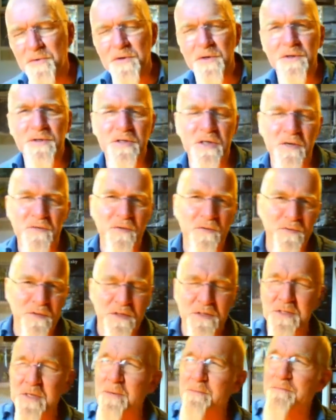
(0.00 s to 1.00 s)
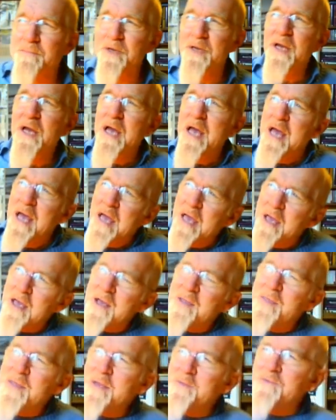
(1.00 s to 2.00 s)
/ 30th of December.
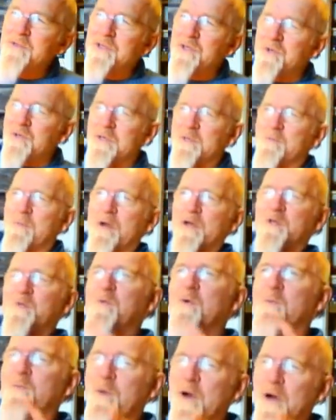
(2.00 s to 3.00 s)
Here Neptune is much more